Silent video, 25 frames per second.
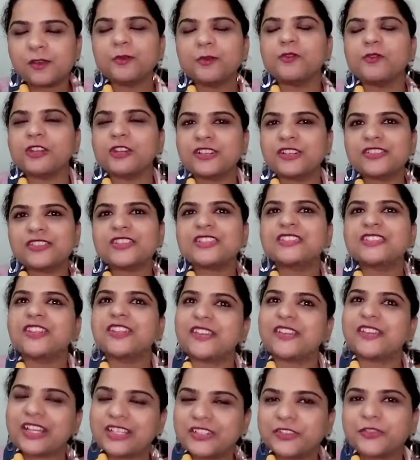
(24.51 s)
versus the
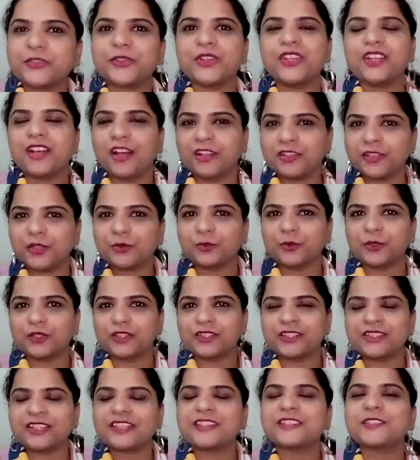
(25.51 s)
rest 300
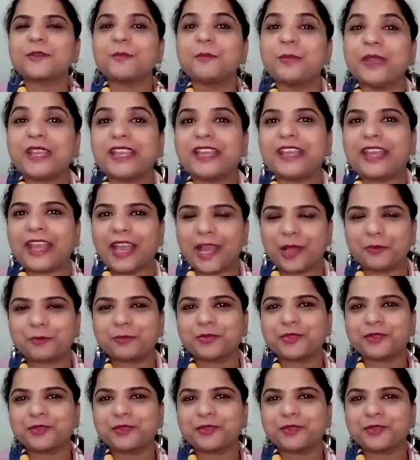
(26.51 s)
words is a big gap.